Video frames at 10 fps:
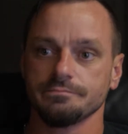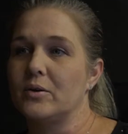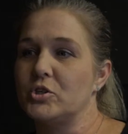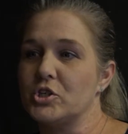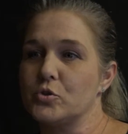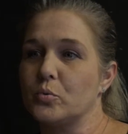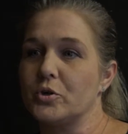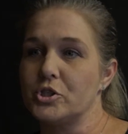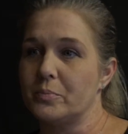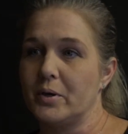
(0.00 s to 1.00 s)
Just
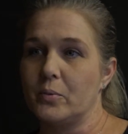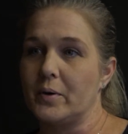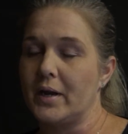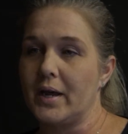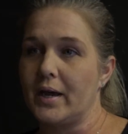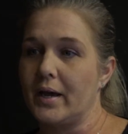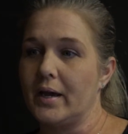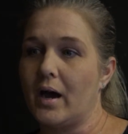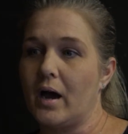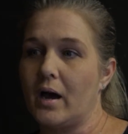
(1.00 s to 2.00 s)
worshiping one
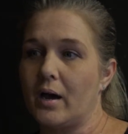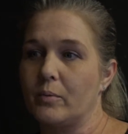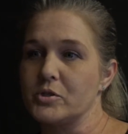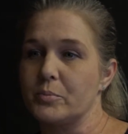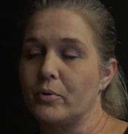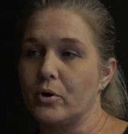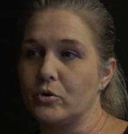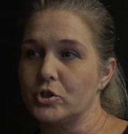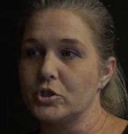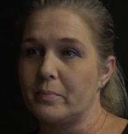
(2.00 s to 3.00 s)
day, I was
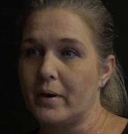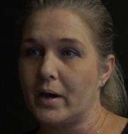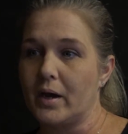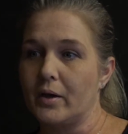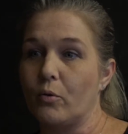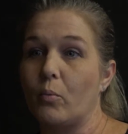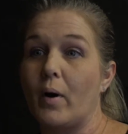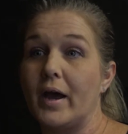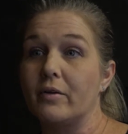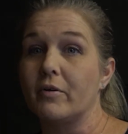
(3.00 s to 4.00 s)
approached by the
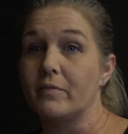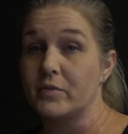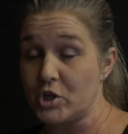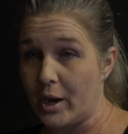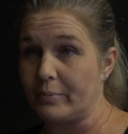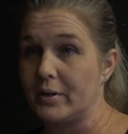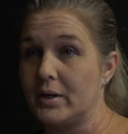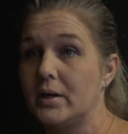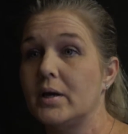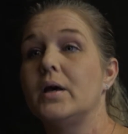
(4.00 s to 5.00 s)
wife of the chaplain,